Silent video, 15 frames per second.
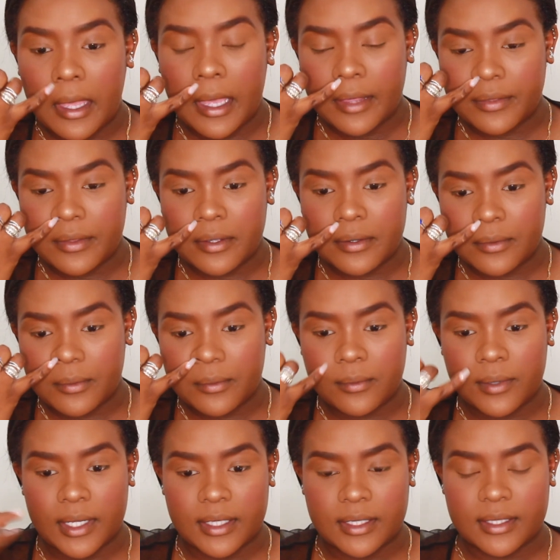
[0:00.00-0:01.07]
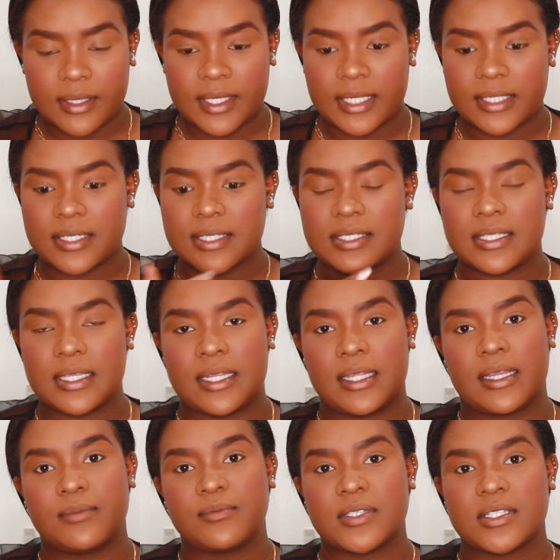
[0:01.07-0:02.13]
And then while that is
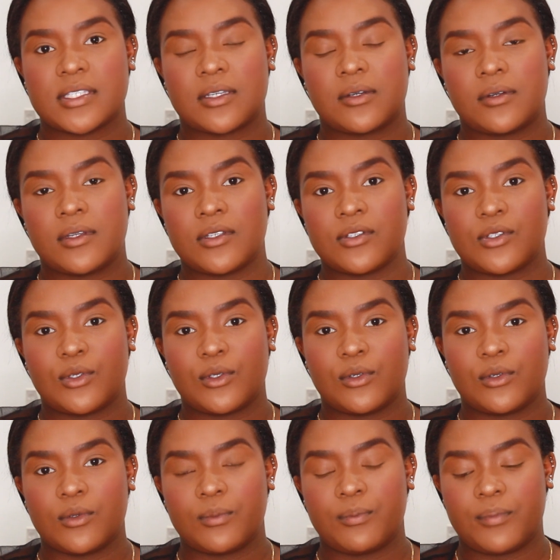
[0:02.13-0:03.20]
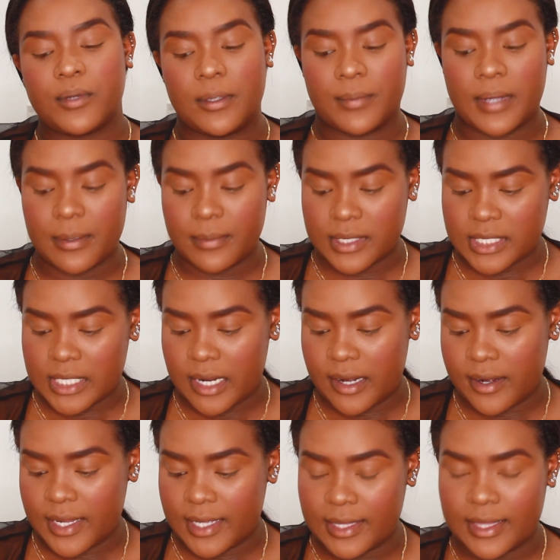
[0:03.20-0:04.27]
setting, I'm just going to put my
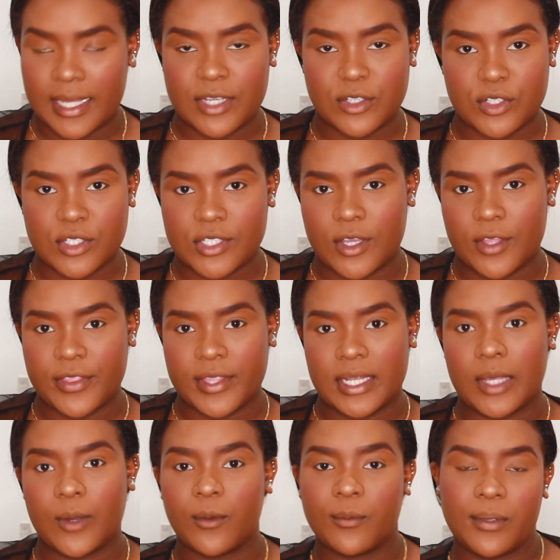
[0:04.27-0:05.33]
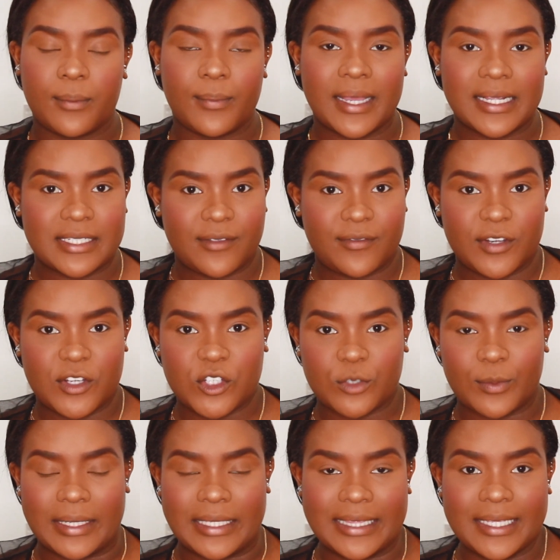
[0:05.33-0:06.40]
mascara and lashes on. Then I will be back to
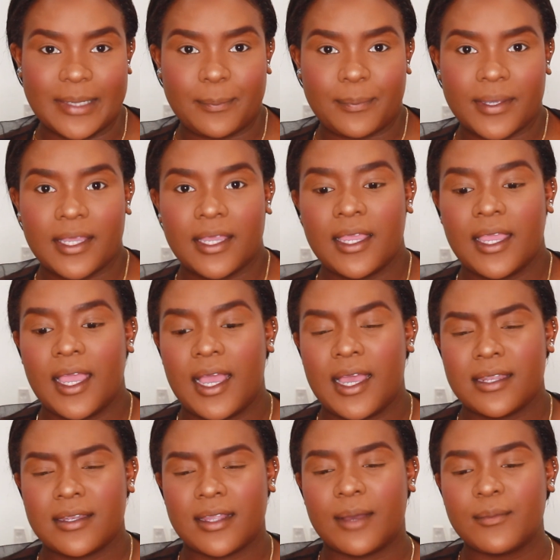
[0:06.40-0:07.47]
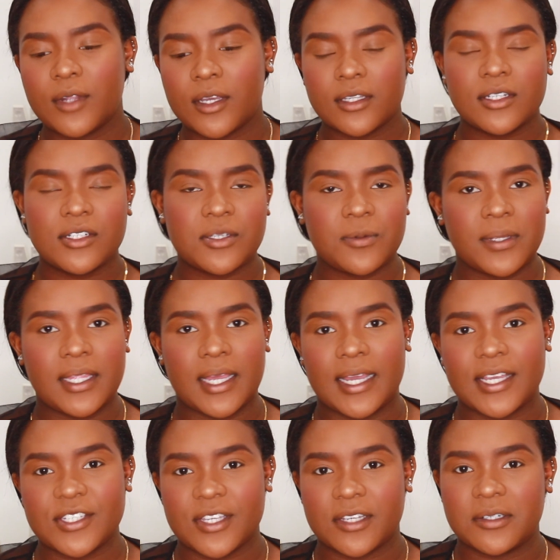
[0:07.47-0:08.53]
finish my lip. And I'm not going to do any
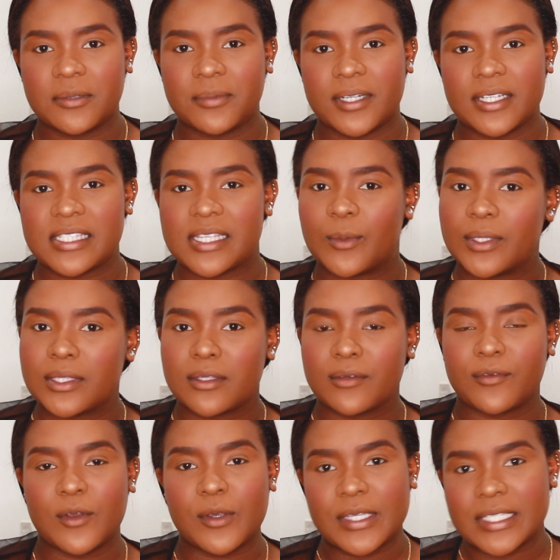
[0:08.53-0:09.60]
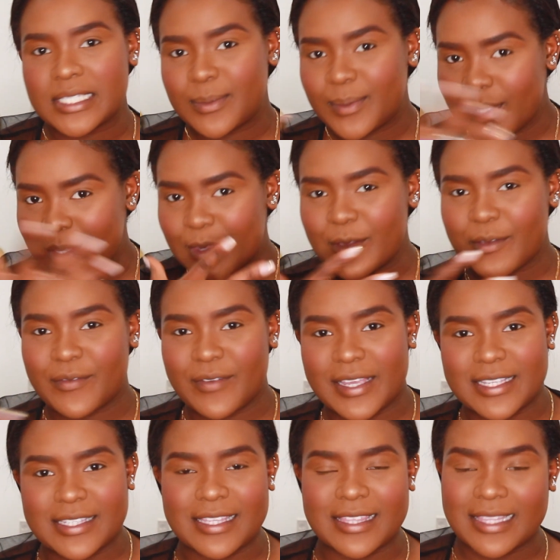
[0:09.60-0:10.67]
eyeshadow because I want the focus to be on the
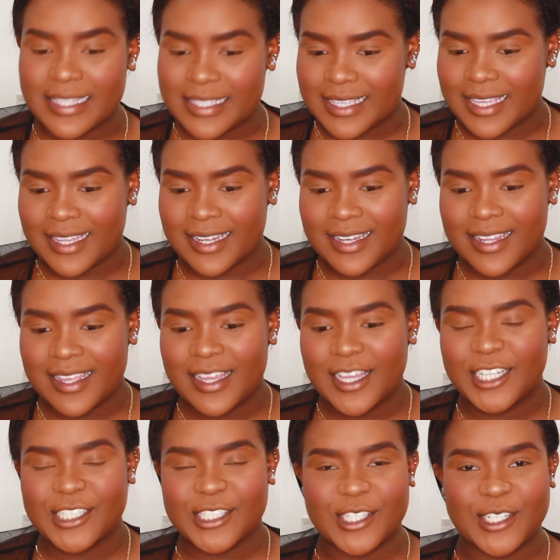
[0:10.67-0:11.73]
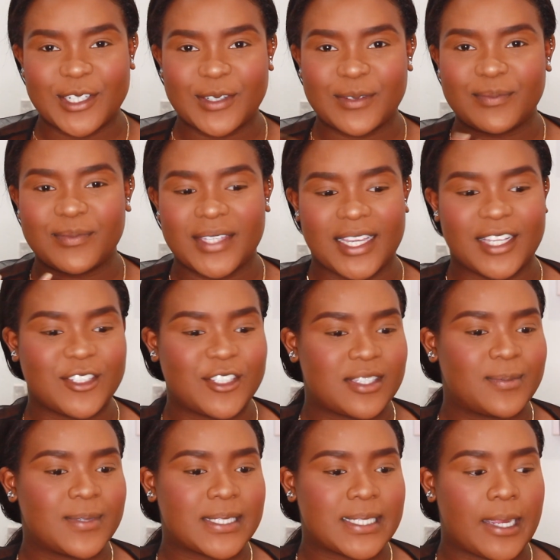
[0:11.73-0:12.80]
face and the skin. So yeah,
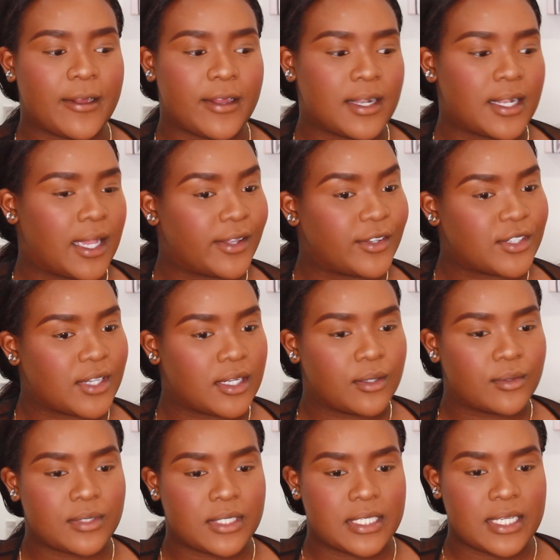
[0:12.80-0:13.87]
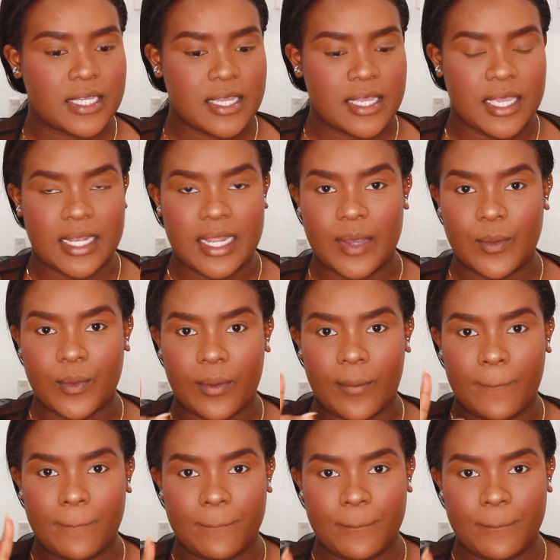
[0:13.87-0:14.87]
just mascara and eyeshadow today, and I will